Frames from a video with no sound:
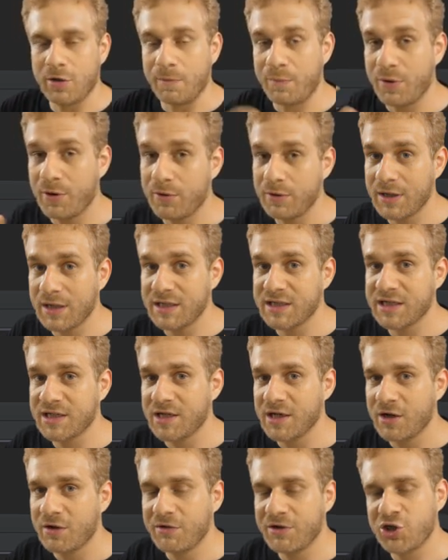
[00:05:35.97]
components
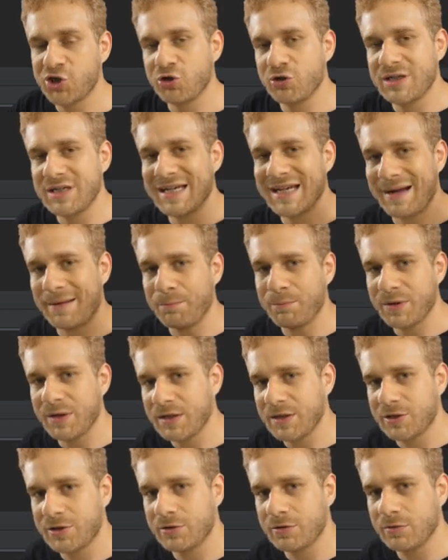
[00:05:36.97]
which you dump
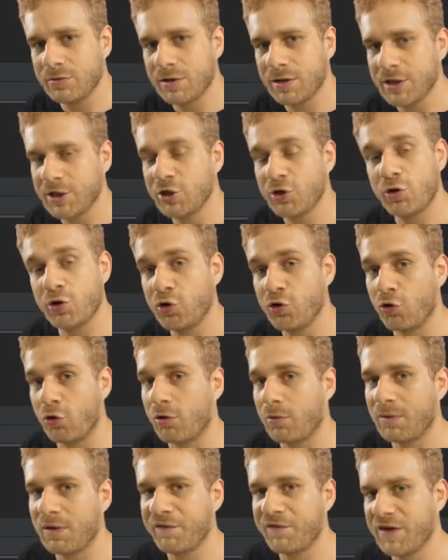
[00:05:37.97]
into your
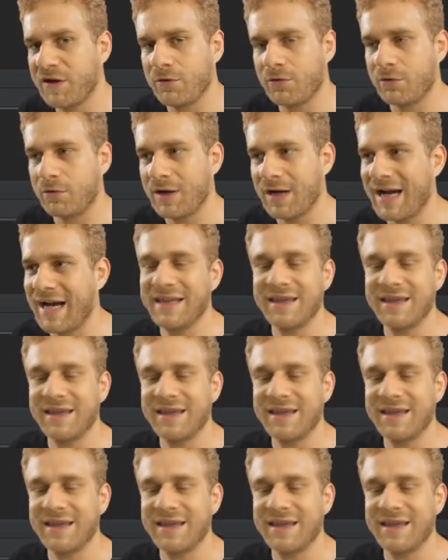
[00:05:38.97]
normal view.